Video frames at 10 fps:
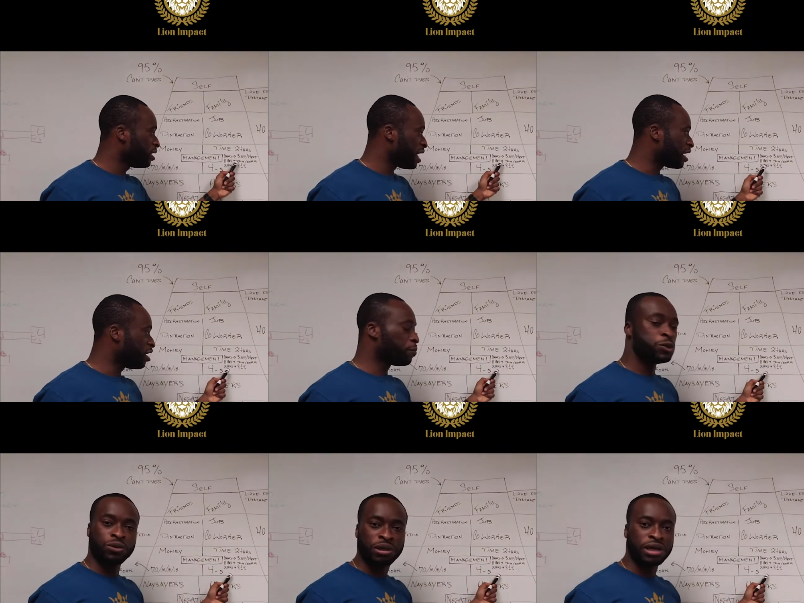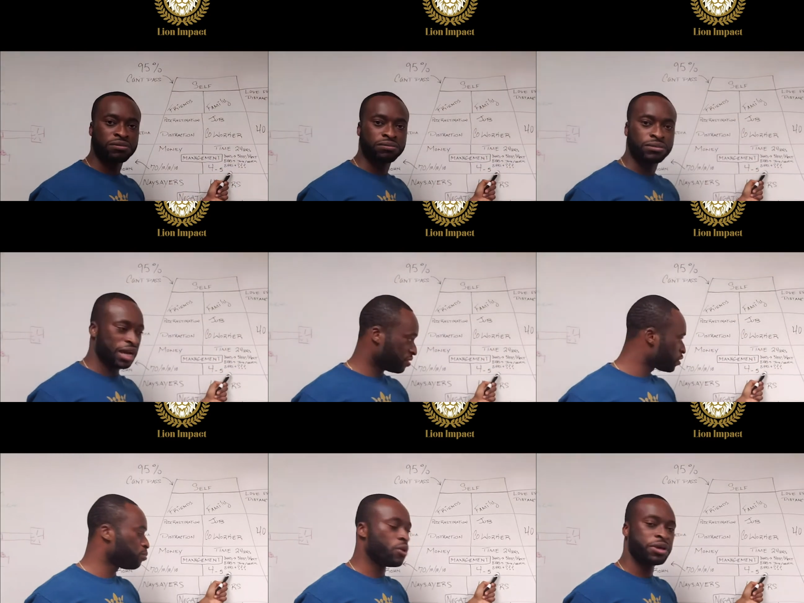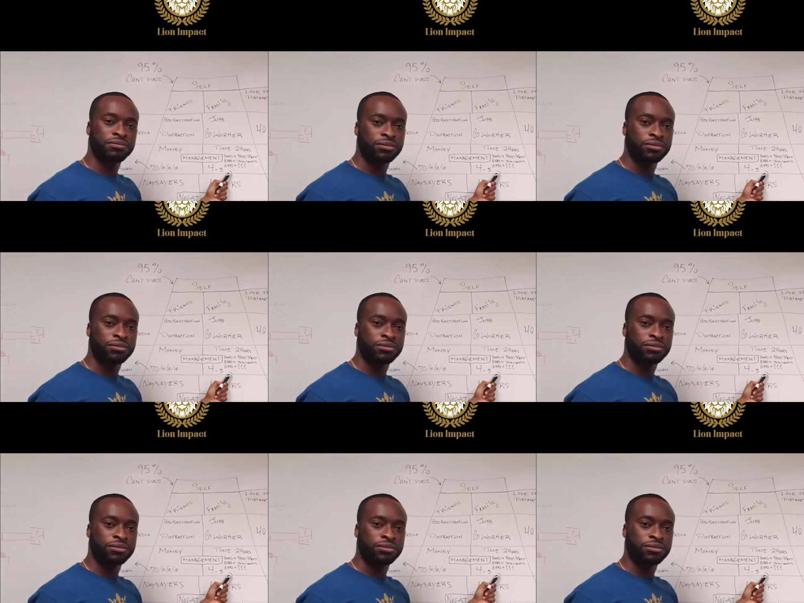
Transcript: that'll help you here at this point.